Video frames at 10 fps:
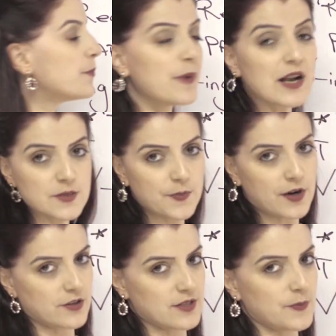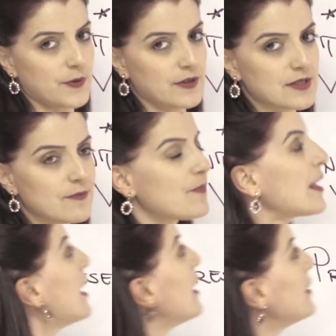past participles.
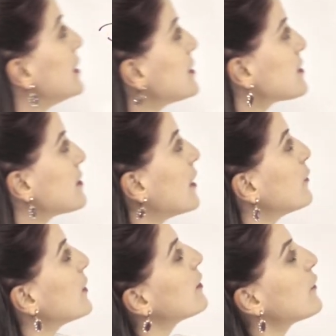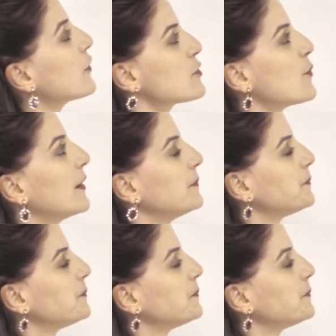Let's start with the first one,